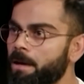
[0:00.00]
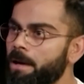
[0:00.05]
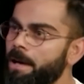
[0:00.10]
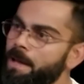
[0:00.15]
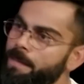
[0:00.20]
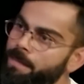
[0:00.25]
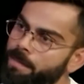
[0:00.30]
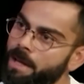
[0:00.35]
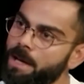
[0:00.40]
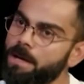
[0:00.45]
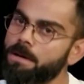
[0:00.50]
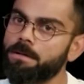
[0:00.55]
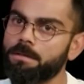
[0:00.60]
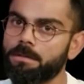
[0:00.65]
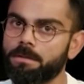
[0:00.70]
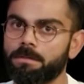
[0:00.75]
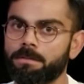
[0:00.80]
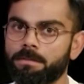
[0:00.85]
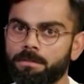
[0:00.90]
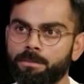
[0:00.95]
and then
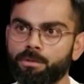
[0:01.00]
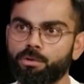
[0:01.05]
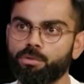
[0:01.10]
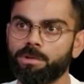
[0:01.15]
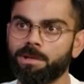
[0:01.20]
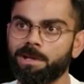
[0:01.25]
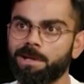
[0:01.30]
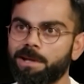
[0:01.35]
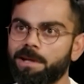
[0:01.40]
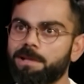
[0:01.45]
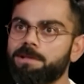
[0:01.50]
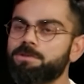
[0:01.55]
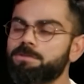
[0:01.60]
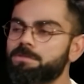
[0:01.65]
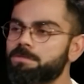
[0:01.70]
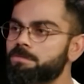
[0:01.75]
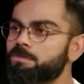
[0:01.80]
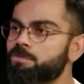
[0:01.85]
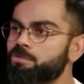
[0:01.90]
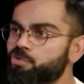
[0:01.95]
they
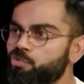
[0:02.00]
can